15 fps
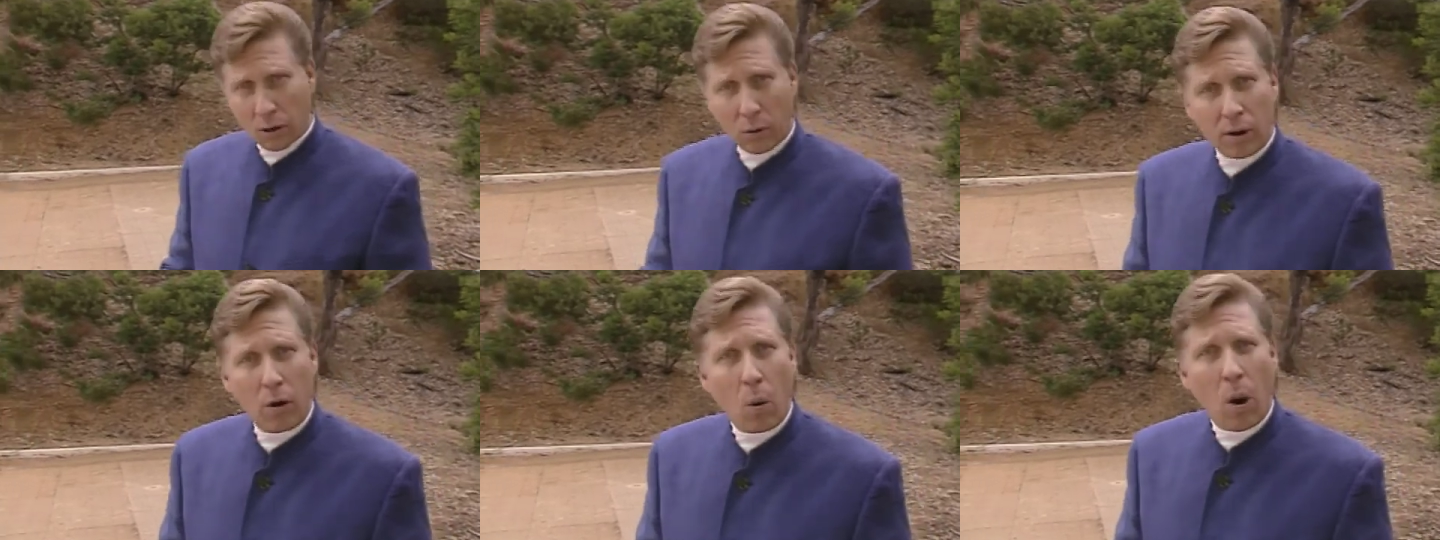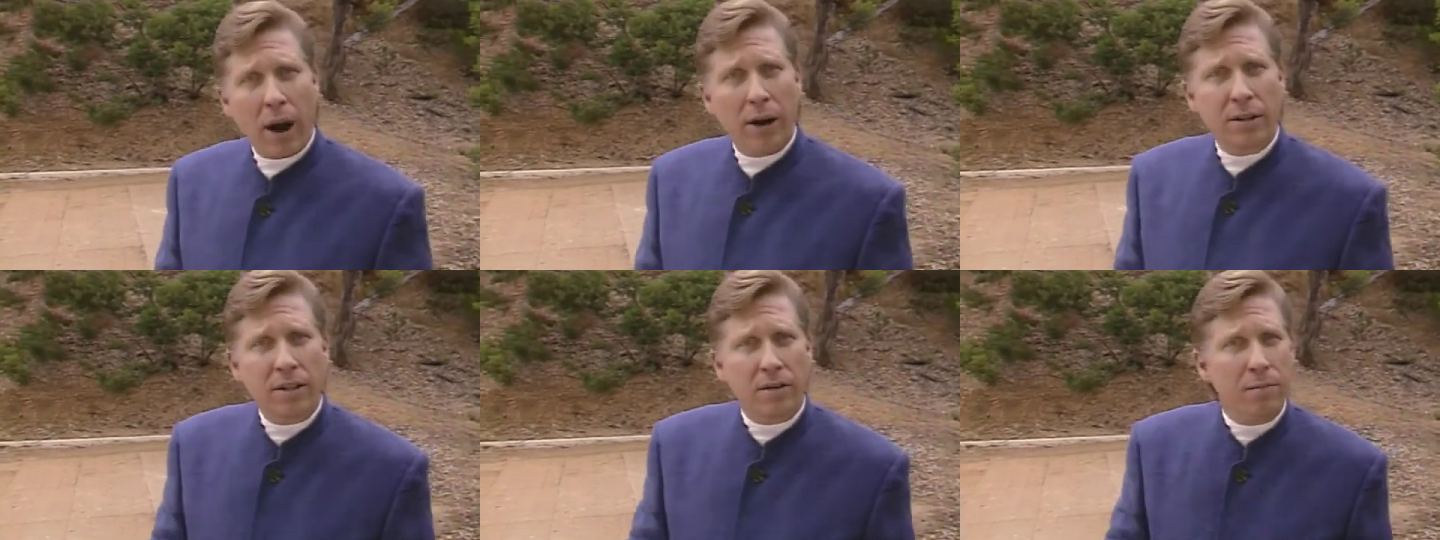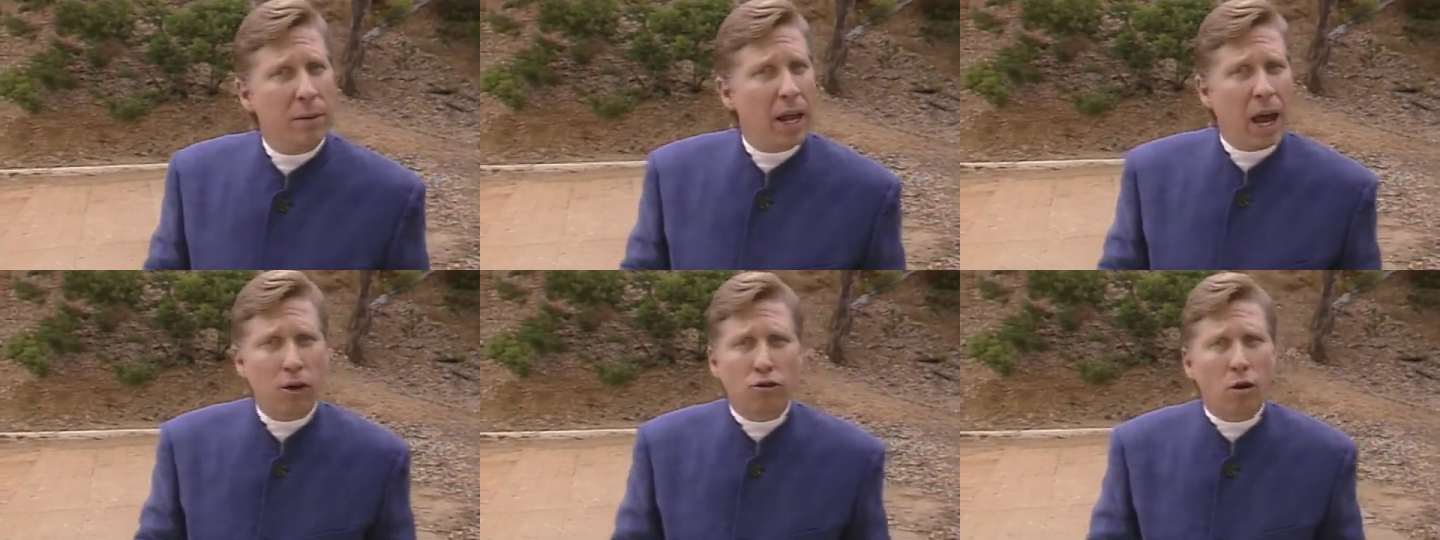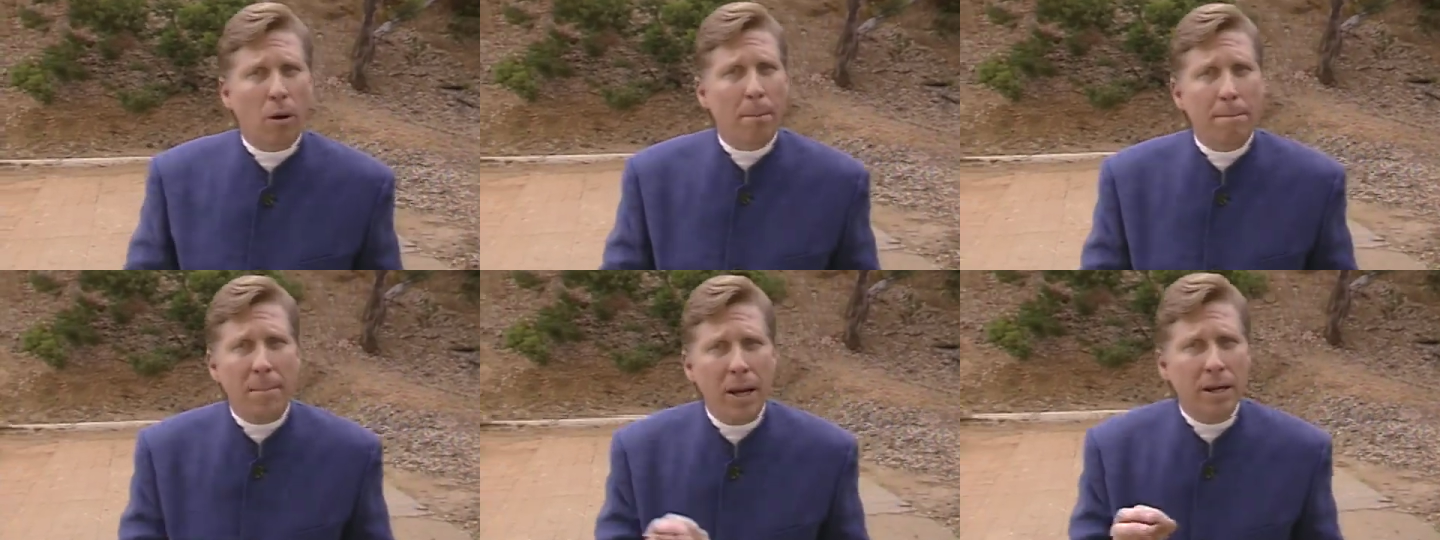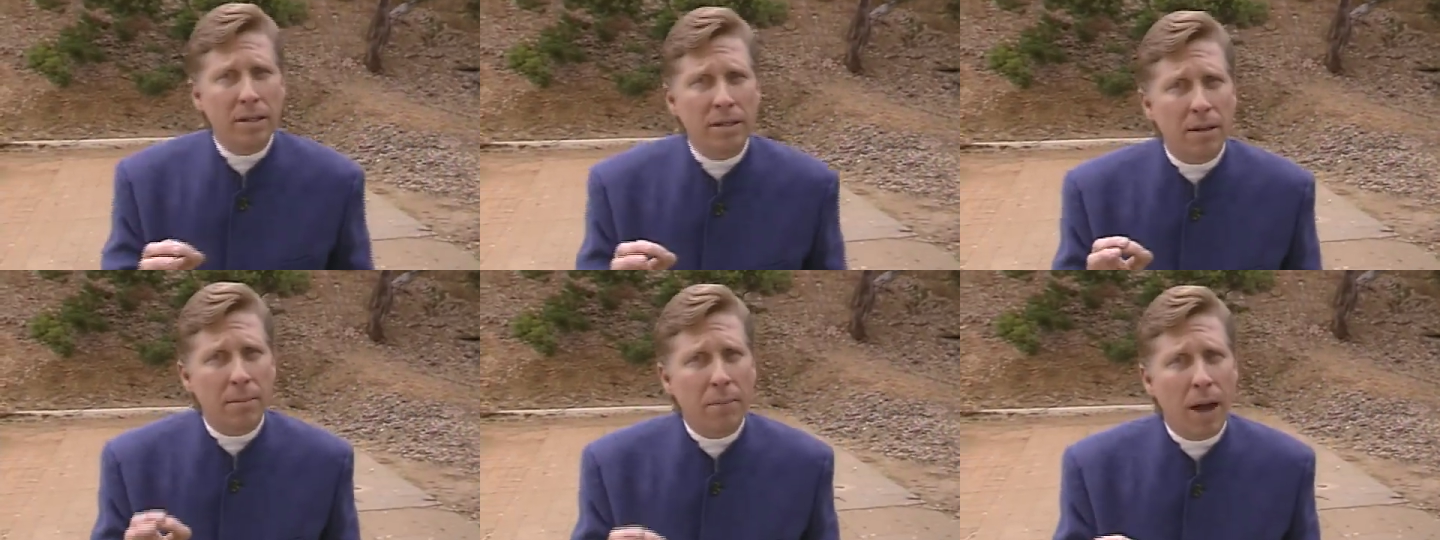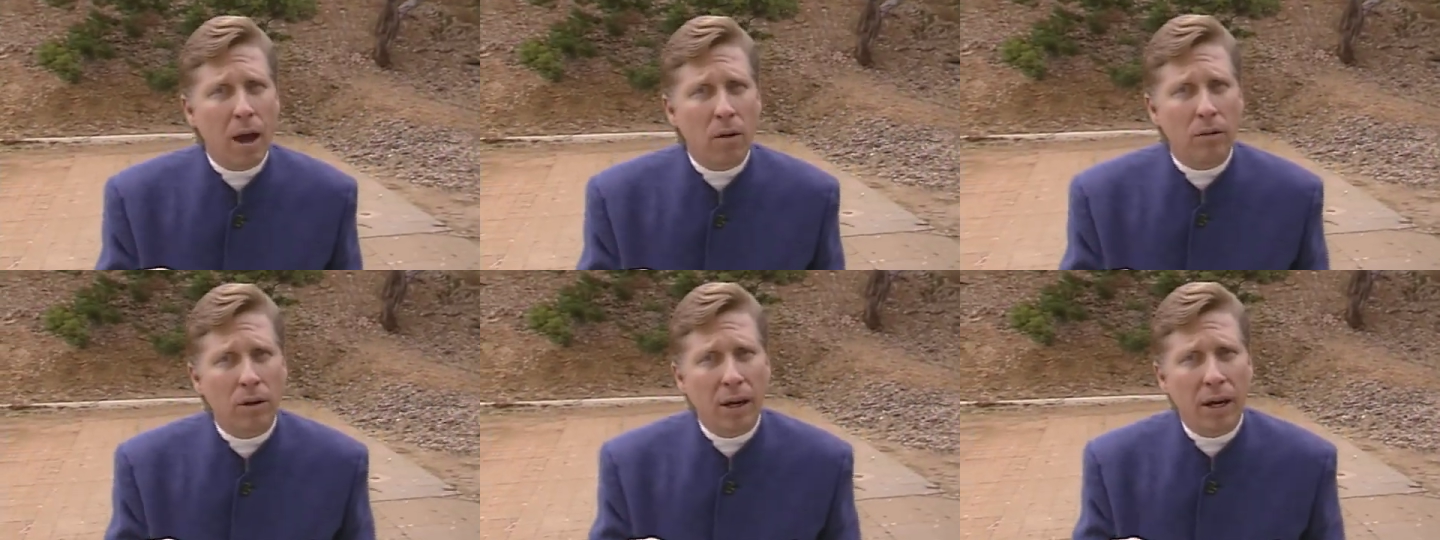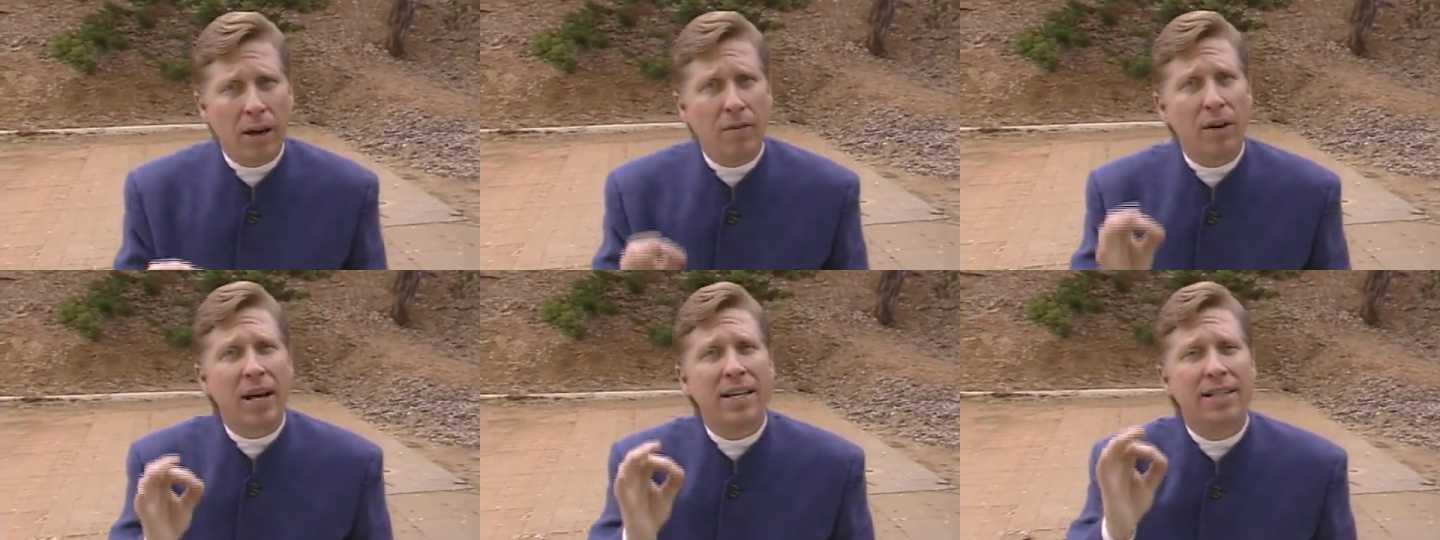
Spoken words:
it requires of me a tremendous amount of,